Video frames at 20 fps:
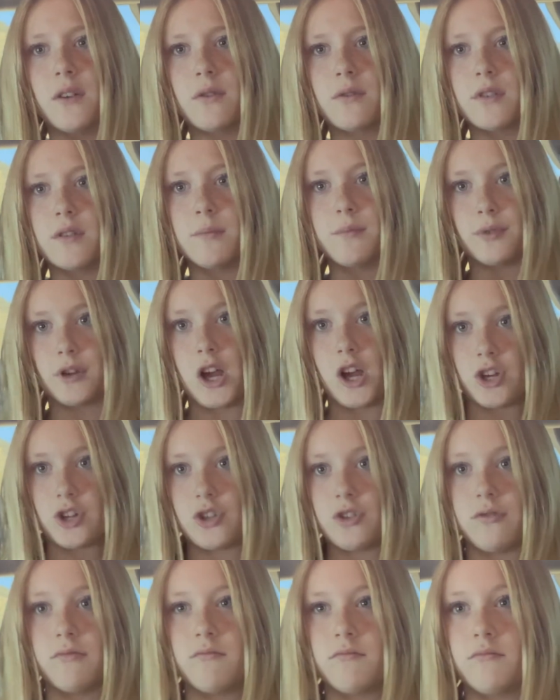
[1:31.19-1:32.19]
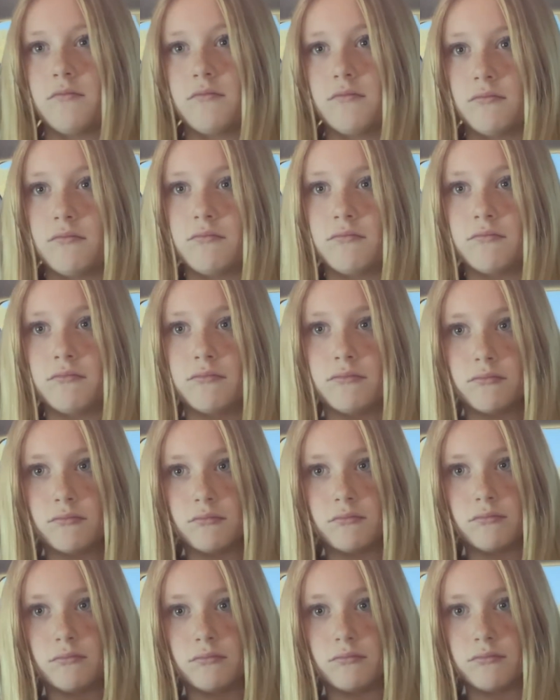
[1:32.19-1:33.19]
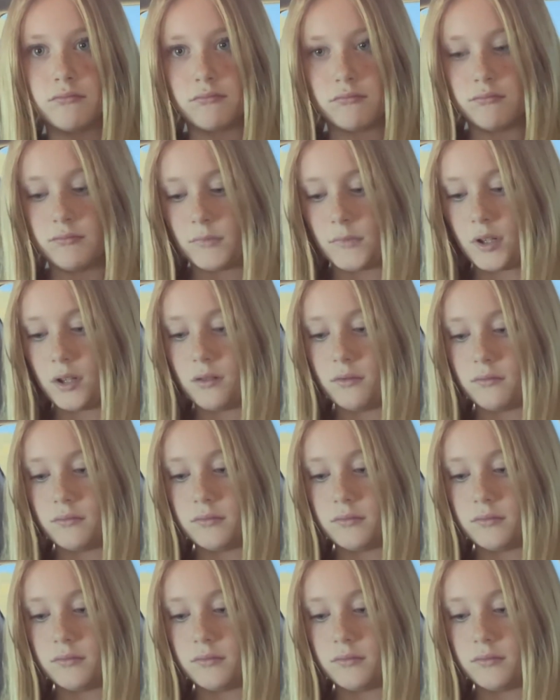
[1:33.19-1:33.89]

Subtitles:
or brush? No.